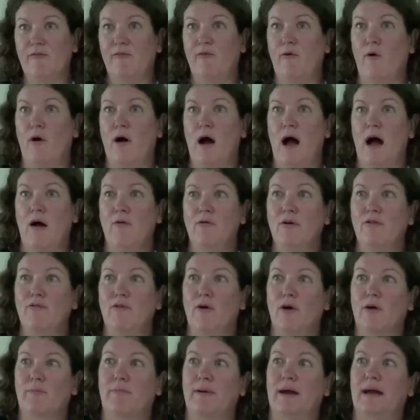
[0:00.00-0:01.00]
For our
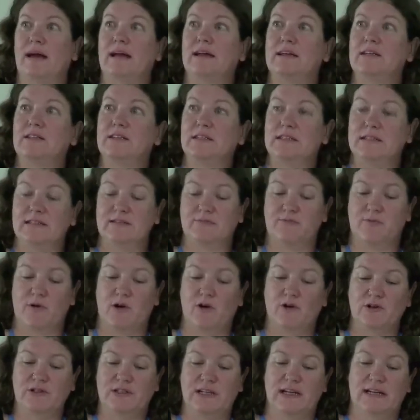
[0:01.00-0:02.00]
work package in this
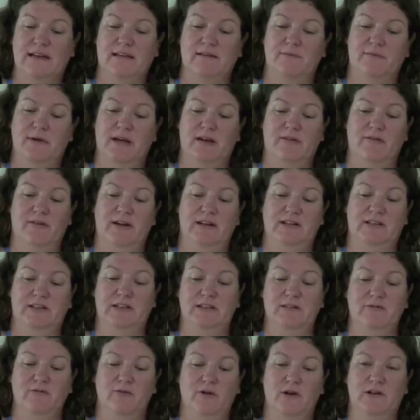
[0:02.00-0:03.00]
project, the big
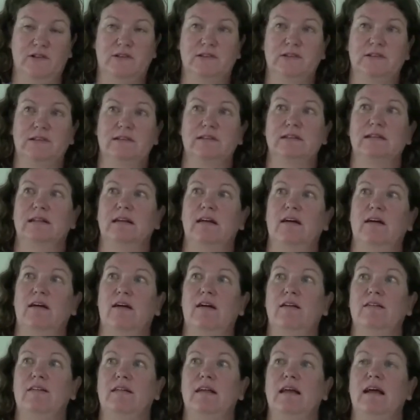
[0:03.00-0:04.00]
question was
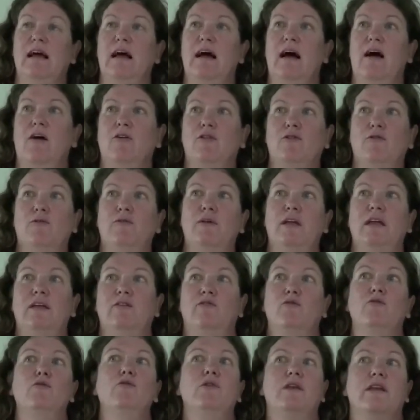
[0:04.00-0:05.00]
how do we
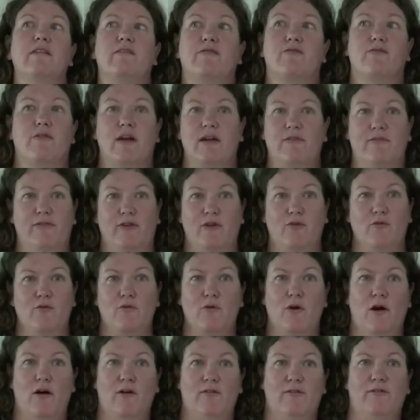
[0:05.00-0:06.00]
do this review
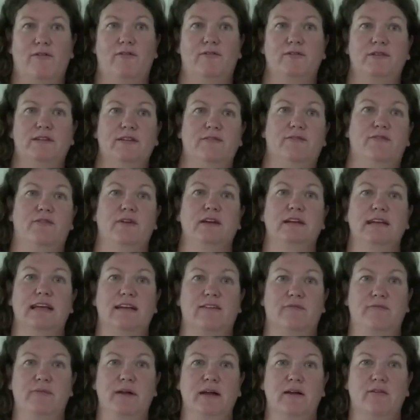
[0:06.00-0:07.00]
of different
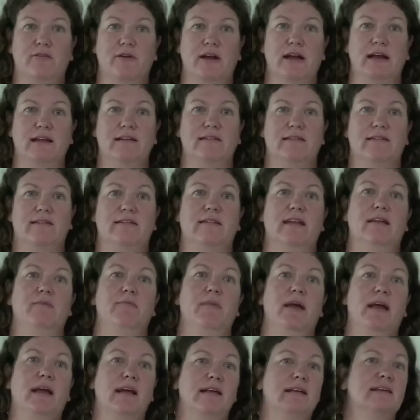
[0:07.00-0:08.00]
experiences and
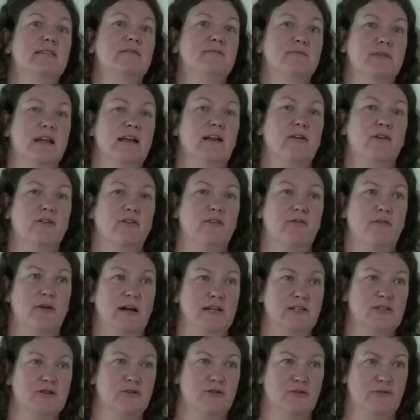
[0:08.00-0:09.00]
mechanisms and also why
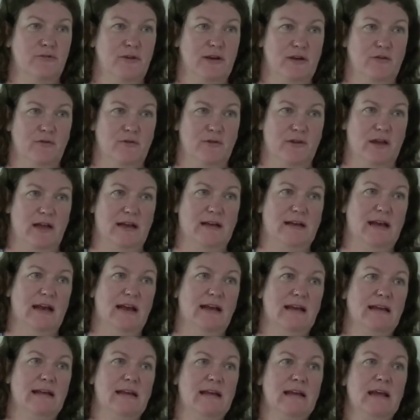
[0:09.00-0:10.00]
should we do that?
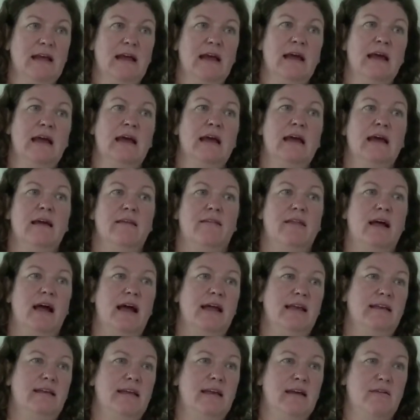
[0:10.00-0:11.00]
And the
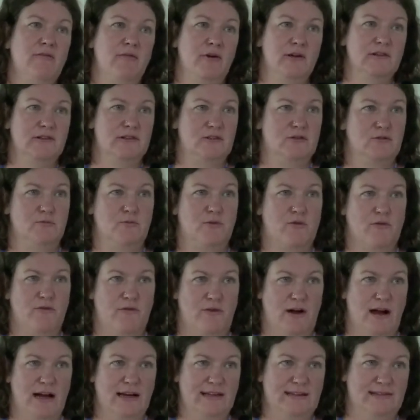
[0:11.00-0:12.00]
idea was to
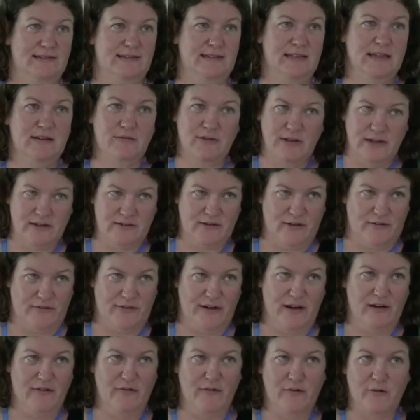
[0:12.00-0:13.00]
provide a series of
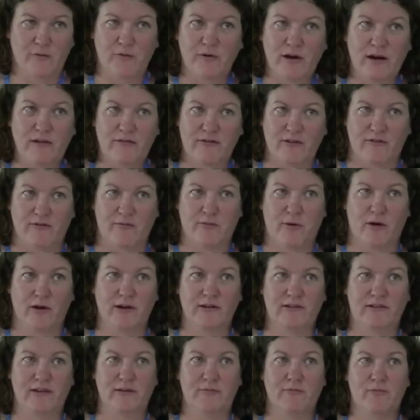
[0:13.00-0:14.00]
info briefs, of
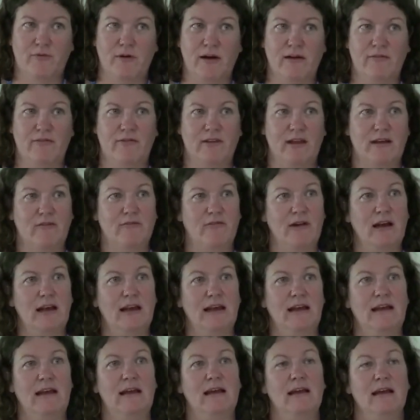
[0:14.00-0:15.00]
policy briefs that
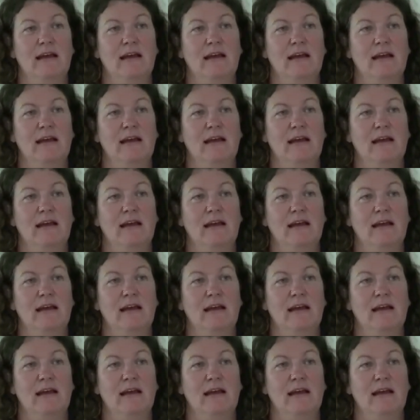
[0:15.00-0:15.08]
really